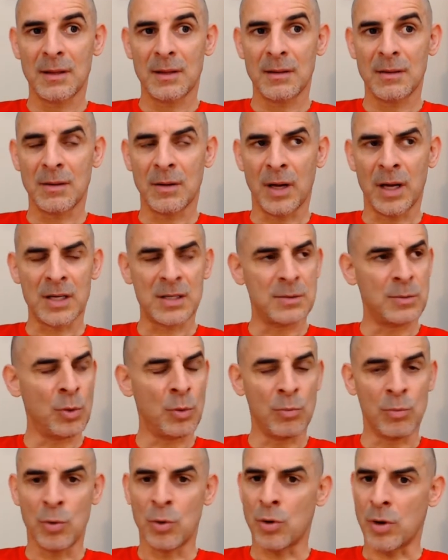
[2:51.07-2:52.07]
No, actually no
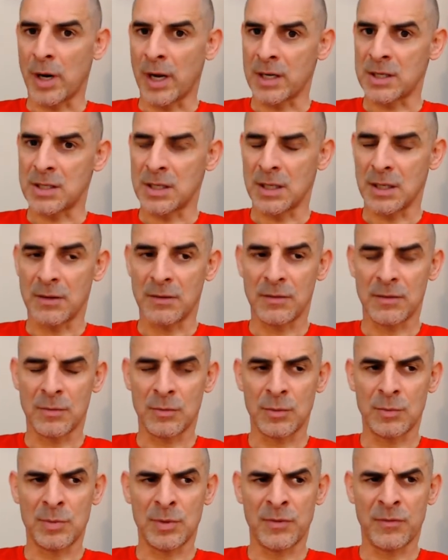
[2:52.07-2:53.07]
more actually. It
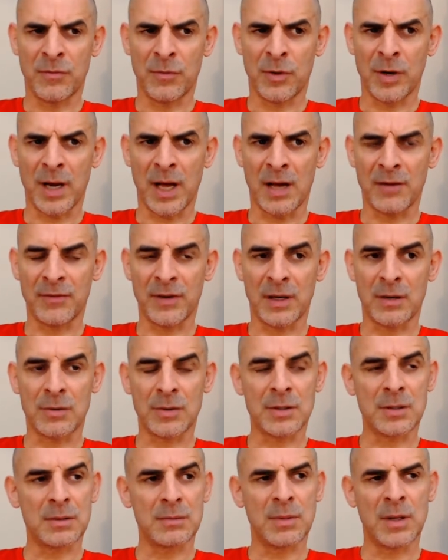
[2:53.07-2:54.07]
would be 4.5
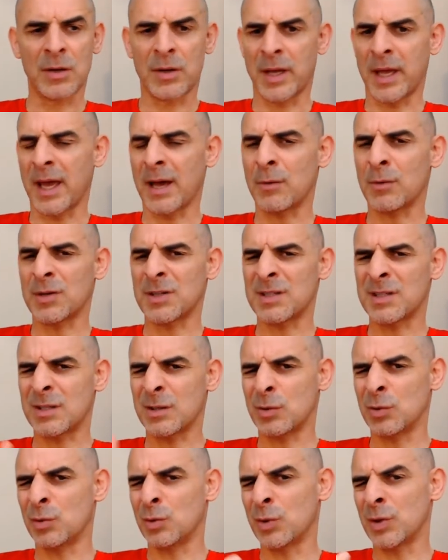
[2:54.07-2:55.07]
hours. But okay, I was
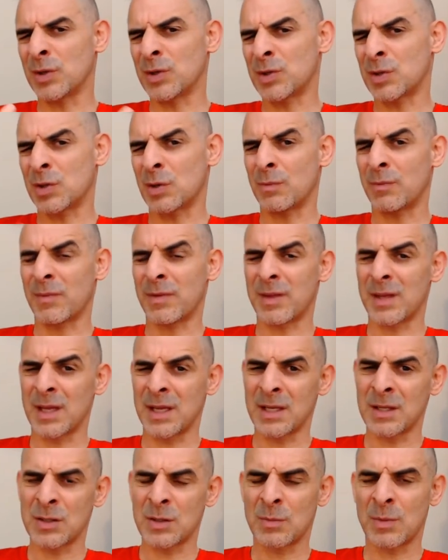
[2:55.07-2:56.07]
still doing some
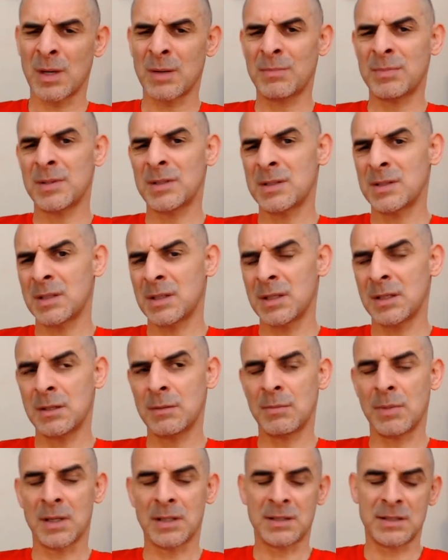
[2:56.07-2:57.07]
things on my PC,
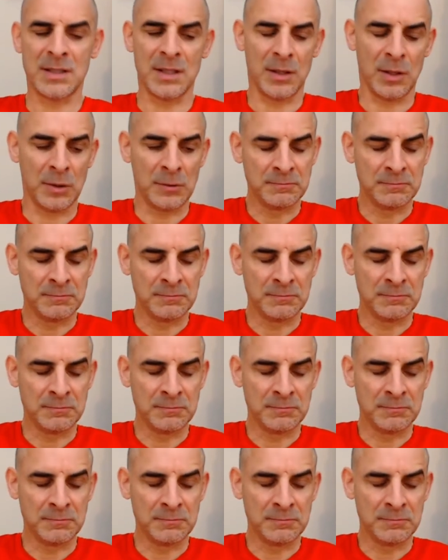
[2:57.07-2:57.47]
but still.